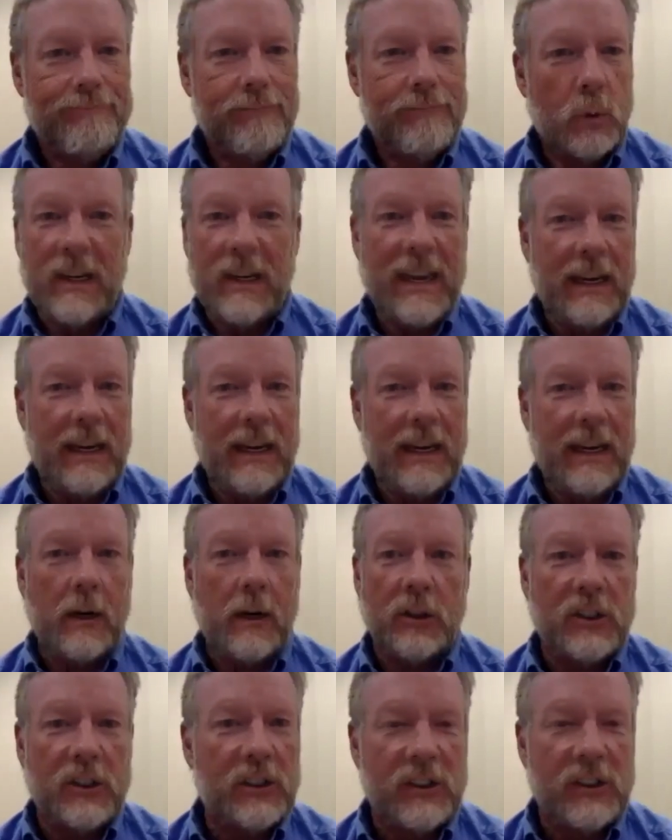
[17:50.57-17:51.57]
We can't
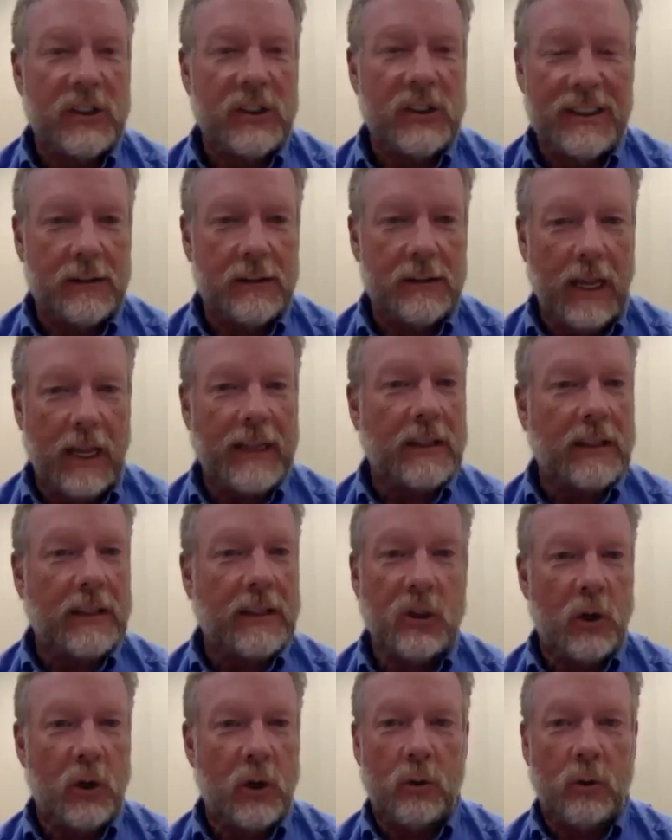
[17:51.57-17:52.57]
all just, like the
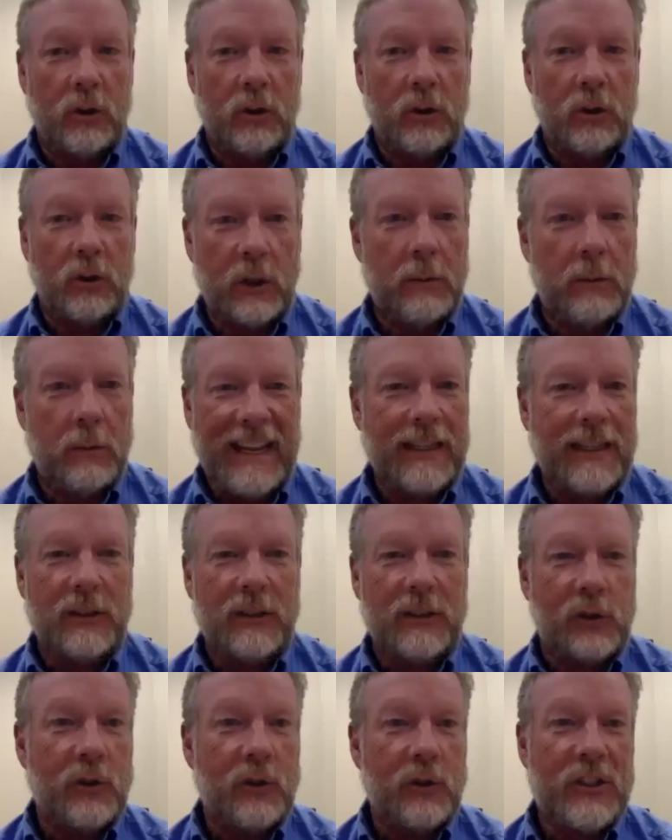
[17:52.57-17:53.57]
children's sermon,
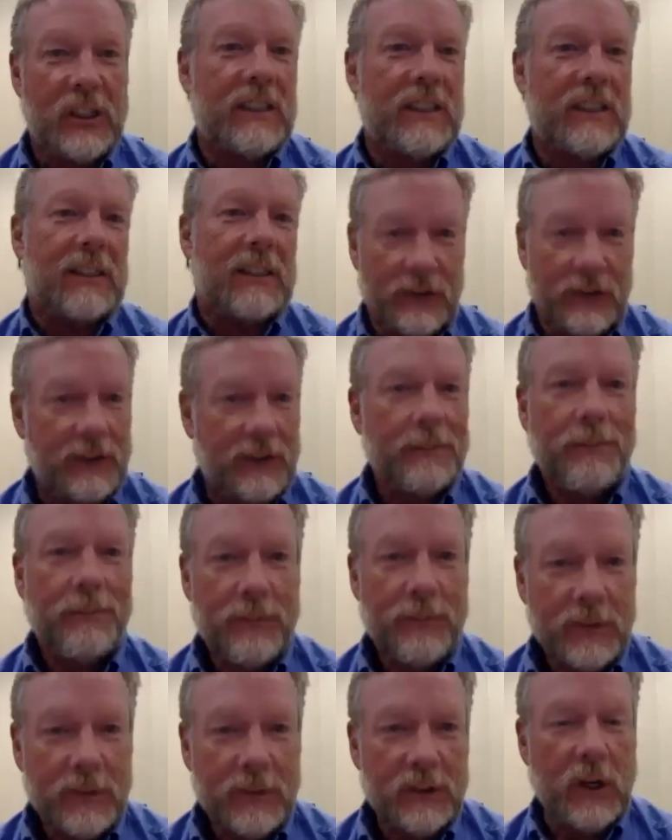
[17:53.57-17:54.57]
answer Jesus.
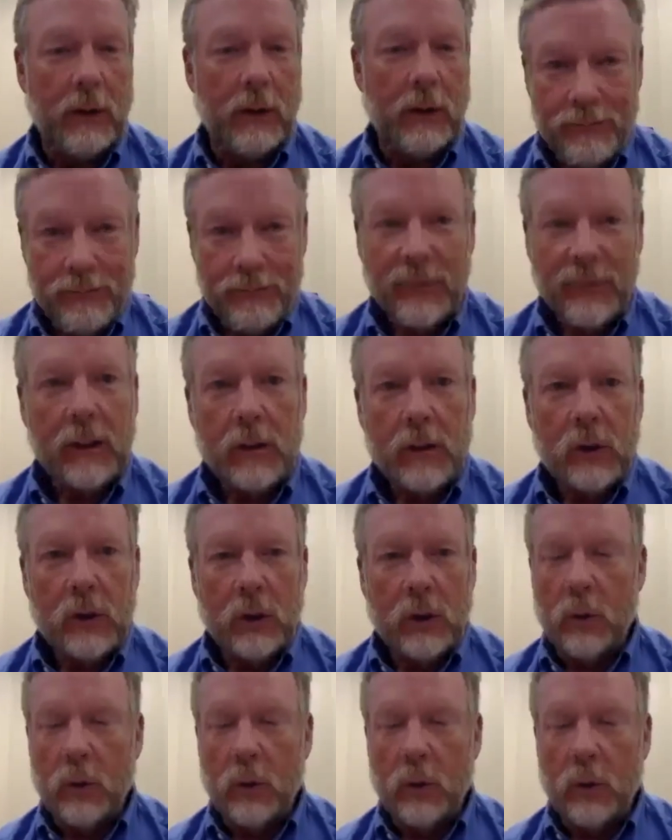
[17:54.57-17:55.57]
So
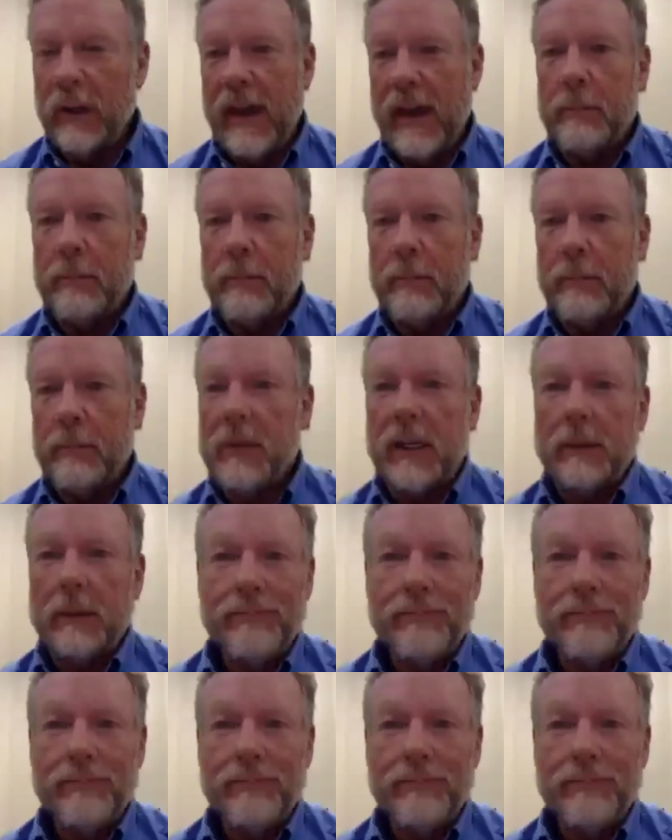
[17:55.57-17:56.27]
who would that be?